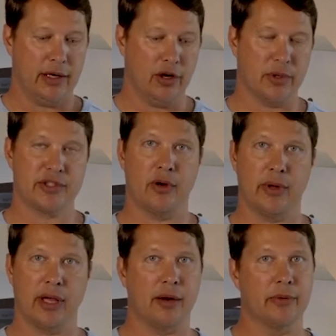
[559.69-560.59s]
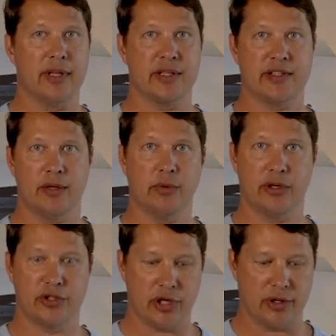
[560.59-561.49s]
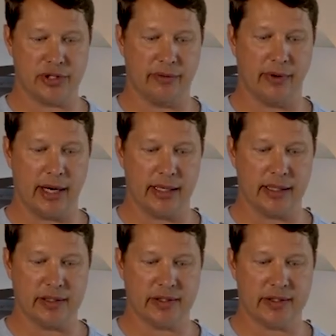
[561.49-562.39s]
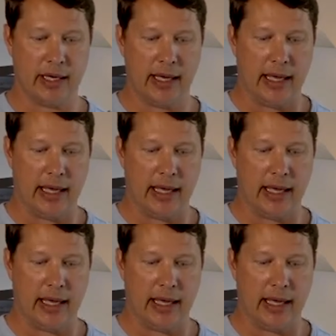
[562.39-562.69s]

know what's going on with it, see what your charging rate is.